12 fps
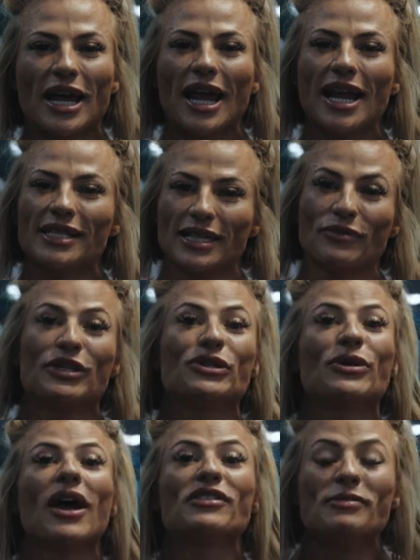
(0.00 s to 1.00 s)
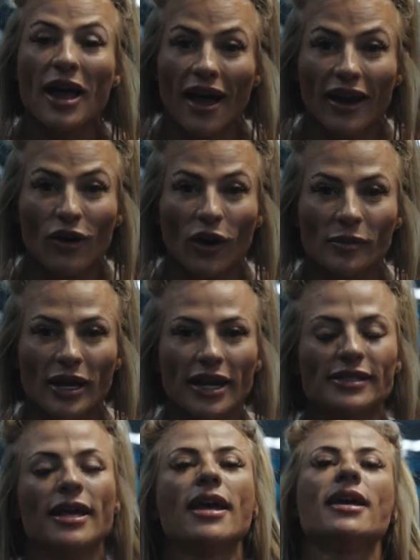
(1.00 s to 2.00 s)
days and then we do have some high carb
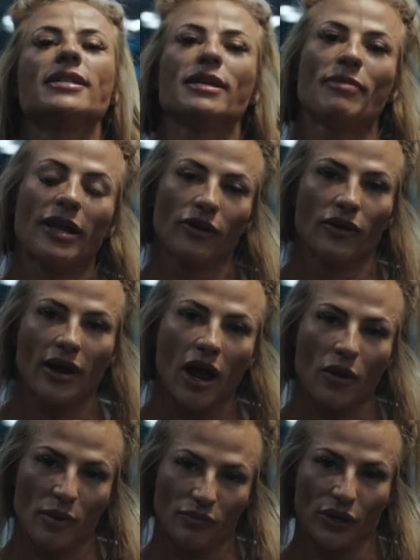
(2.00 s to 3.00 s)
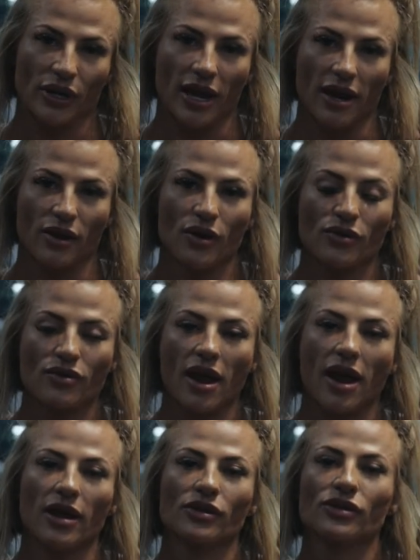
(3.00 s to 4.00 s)
days depending on how I'm looking,
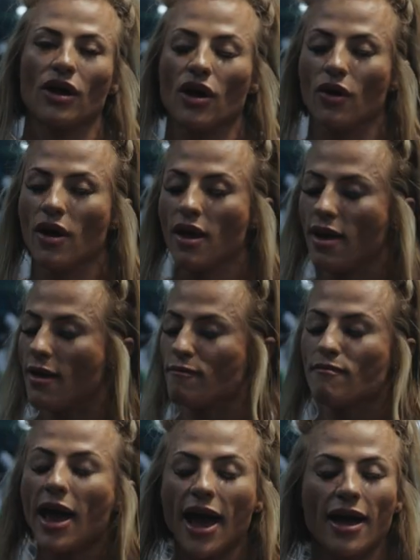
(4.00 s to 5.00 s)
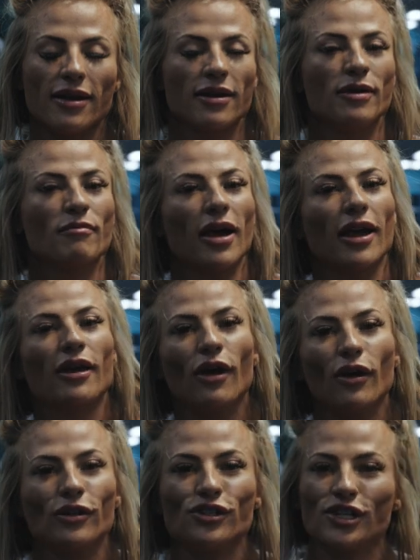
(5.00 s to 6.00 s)
right? So Matt, my
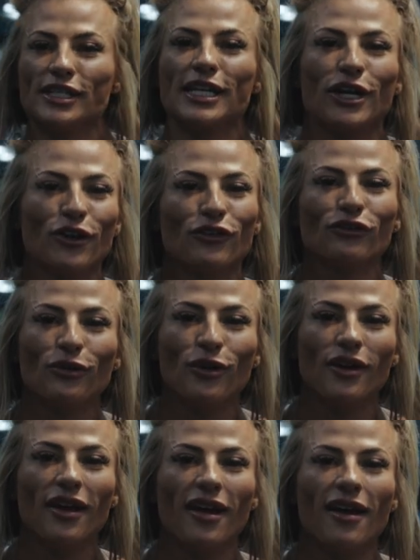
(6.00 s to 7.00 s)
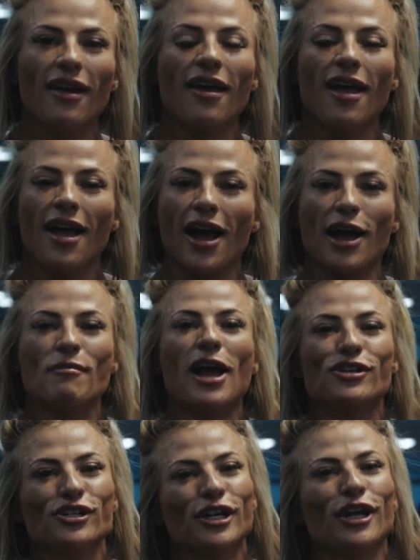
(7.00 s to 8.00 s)
coach, is here in Florida. I'm
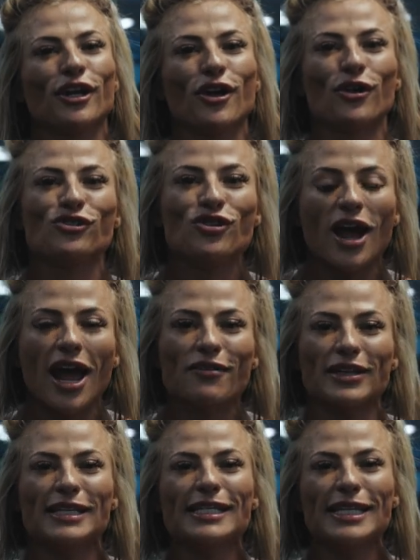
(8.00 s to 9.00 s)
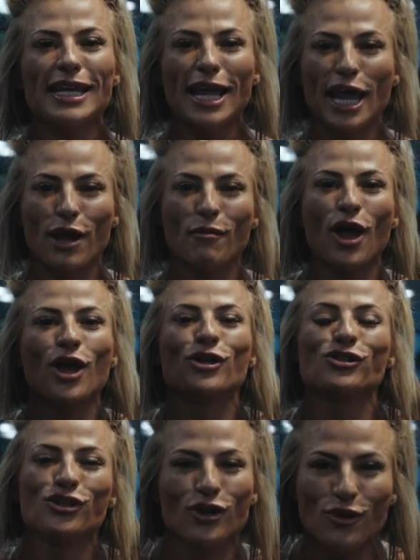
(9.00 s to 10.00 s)
actually gonna go drive and see him
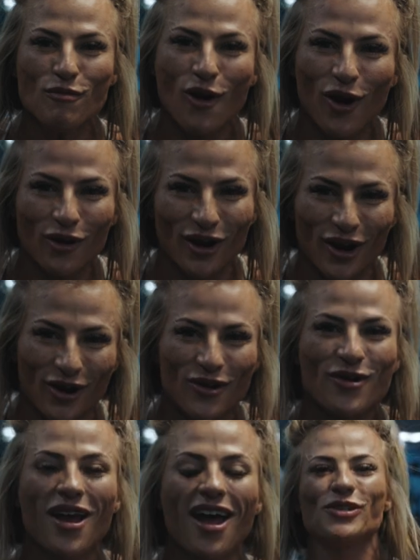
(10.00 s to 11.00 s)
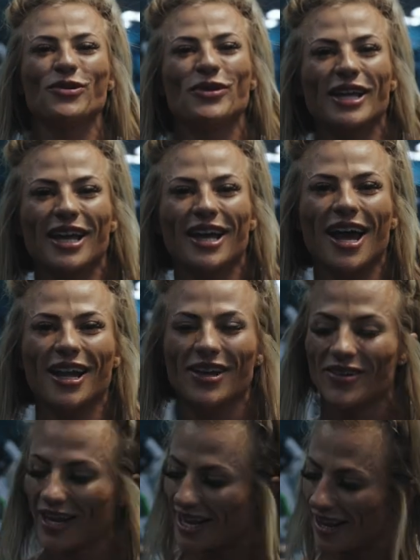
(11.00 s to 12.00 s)
tomorrow so we can kind
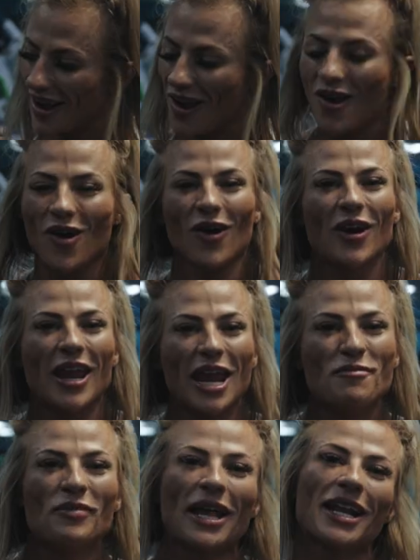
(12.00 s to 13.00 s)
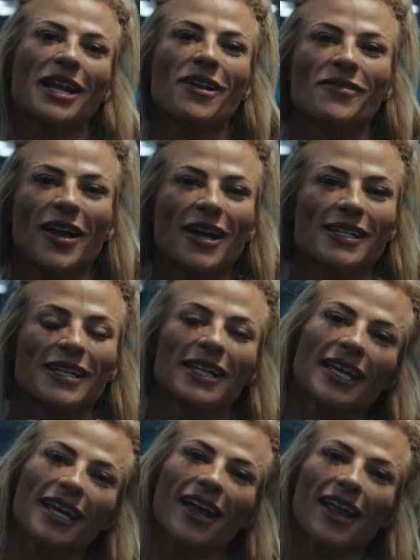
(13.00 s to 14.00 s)
of get our game plan in effect and
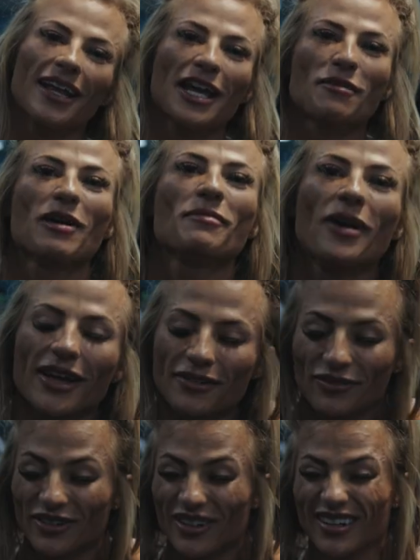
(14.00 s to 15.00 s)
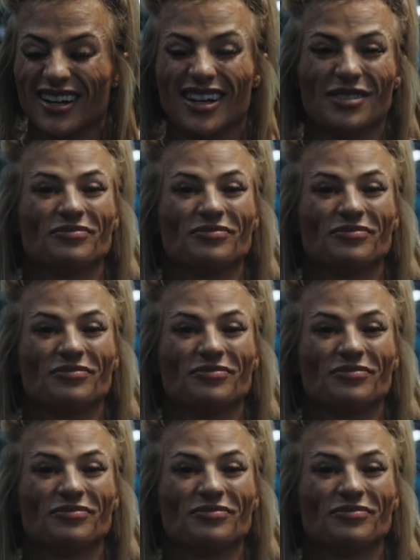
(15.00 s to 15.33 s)
he can kind of kick my butt for